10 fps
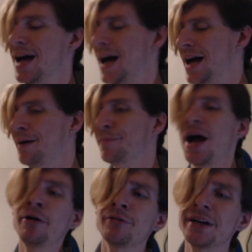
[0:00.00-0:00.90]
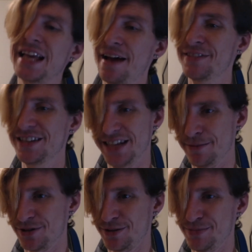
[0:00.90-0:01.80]
I already have these
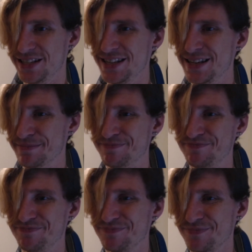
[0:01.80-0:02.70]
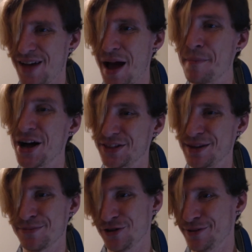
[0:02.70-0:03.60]
games on PC. I bought
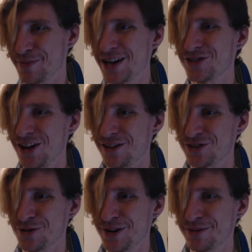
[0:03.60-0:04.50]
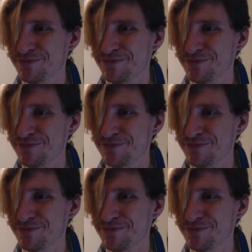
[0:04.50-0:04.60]
them through the Microsoft Store.